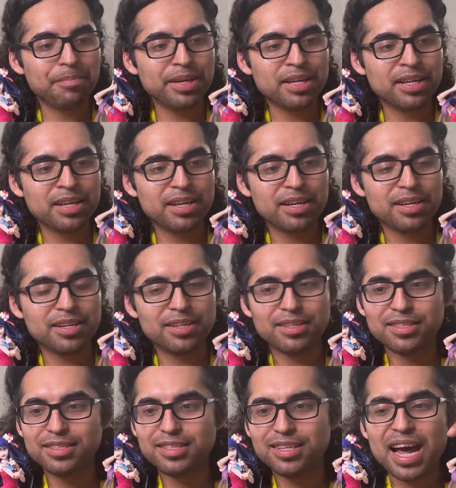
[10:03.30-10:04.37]

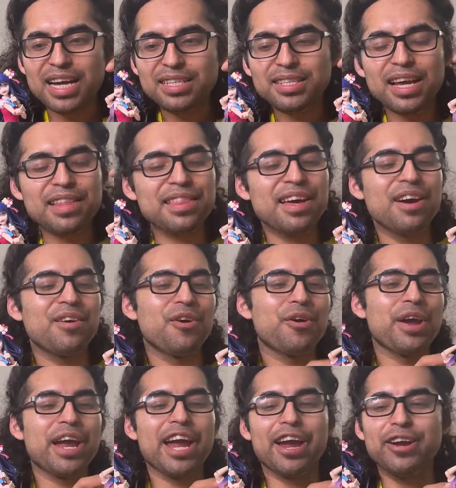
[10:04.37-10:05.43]
because I just like her
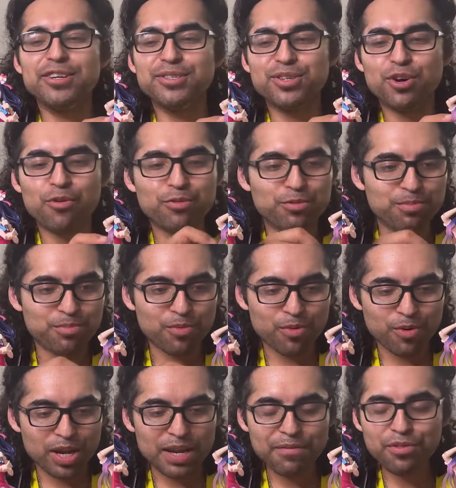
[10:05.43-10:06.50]
hair sculpt
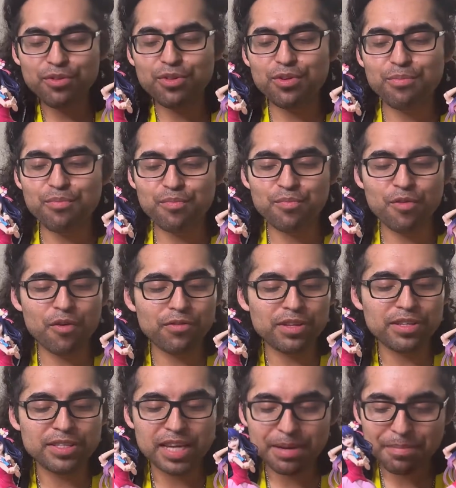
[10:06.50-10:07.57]
more. Even though they're both the
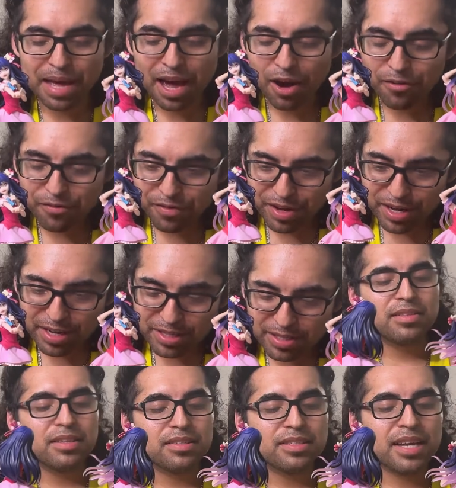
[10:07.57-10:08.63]
same outfit,
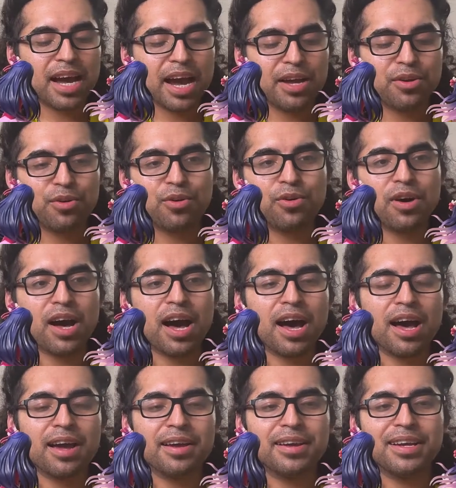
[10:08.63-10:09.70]
the Taito
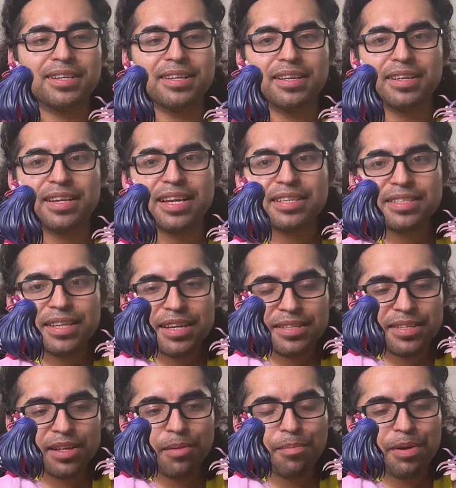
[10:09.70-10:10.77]
eye, it's
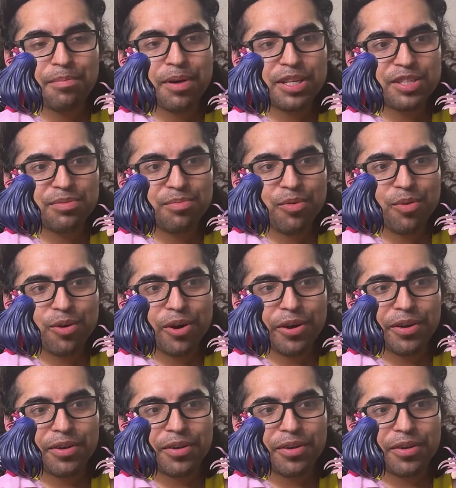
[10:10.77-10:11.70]
just a little bit much more